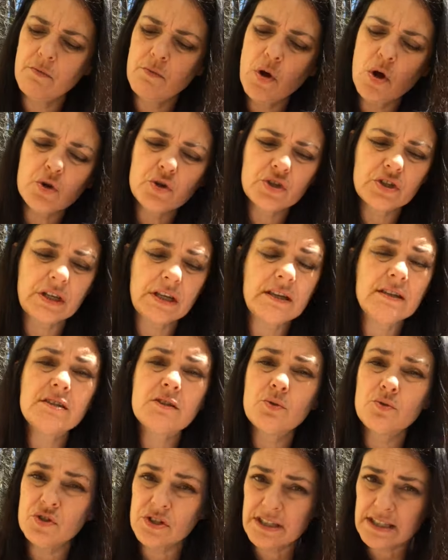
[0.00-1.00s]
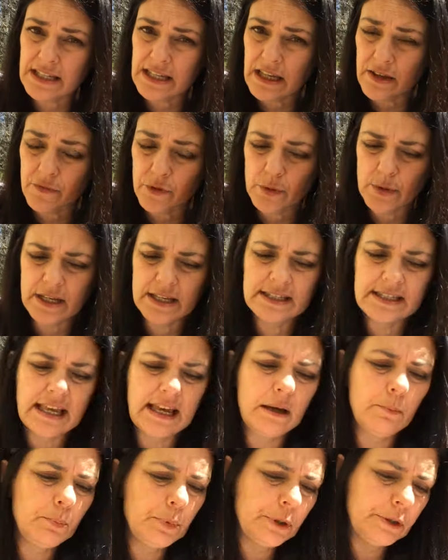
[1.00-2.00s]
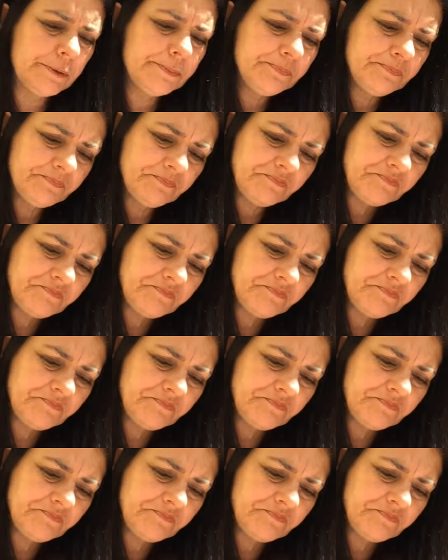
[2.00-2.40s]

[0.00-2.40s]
emotionally. So just to give you an example,